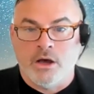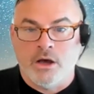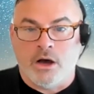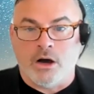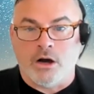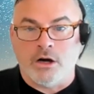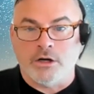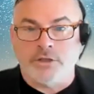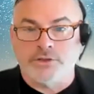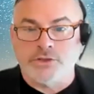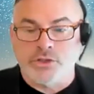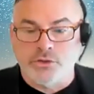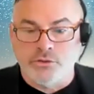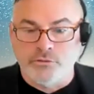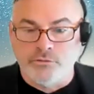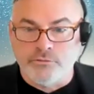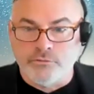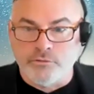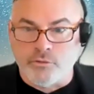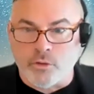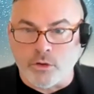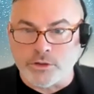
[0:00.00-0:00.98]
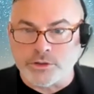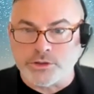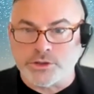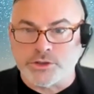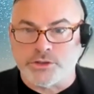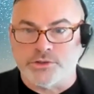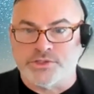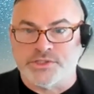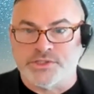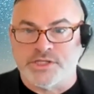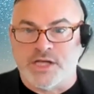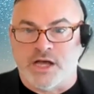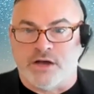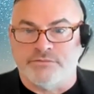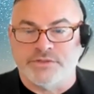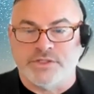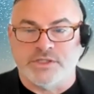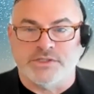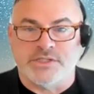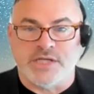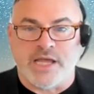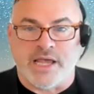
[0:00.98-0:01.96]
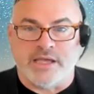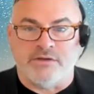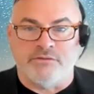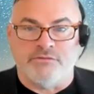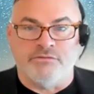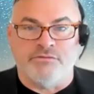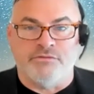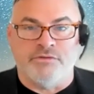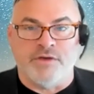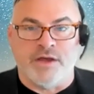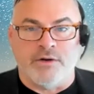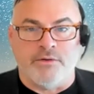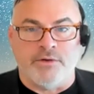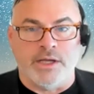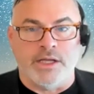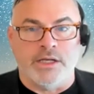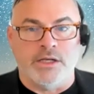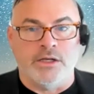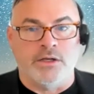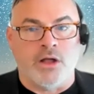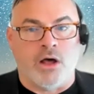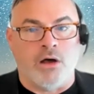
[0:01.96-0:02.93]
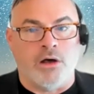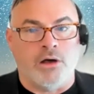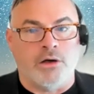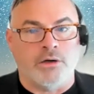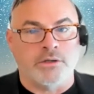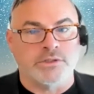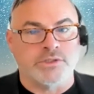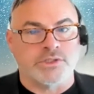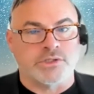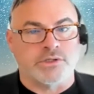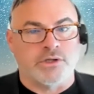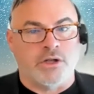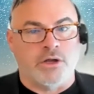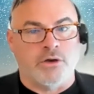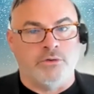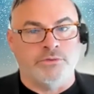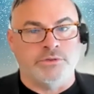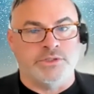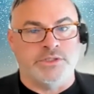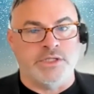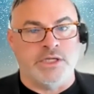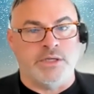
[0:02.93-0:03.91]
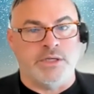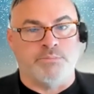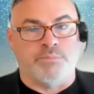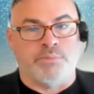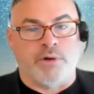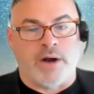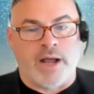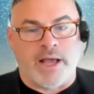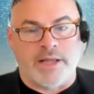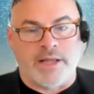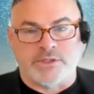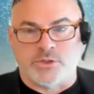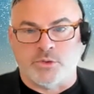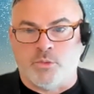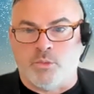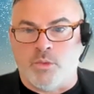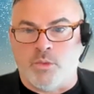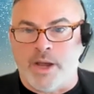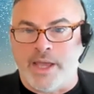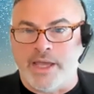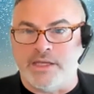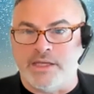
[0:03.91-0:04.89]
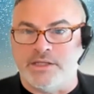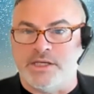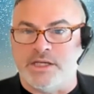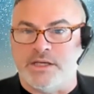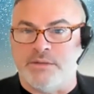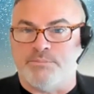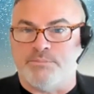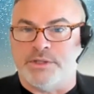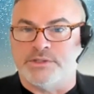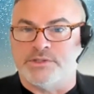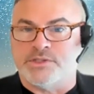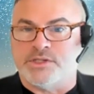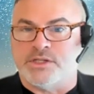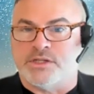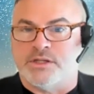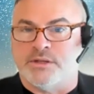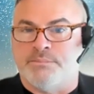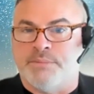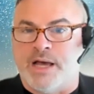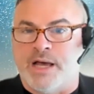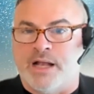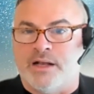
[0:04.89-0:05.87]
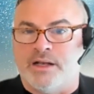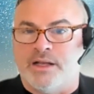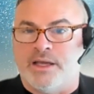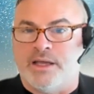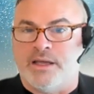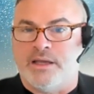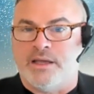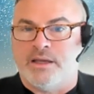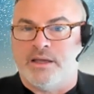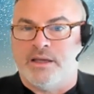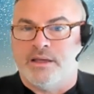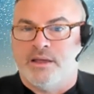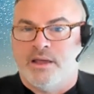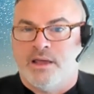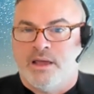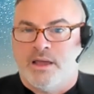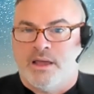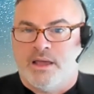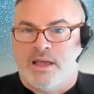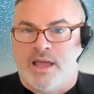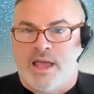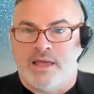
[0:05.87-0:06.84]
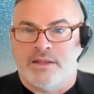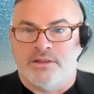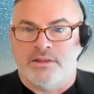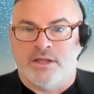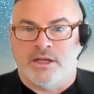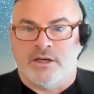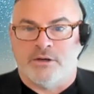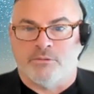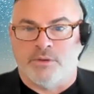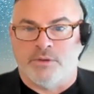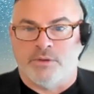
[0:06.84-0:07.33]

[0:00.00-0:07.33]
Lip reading: are to force yourself to take very long, slow, deep breaths way deep into the belly and then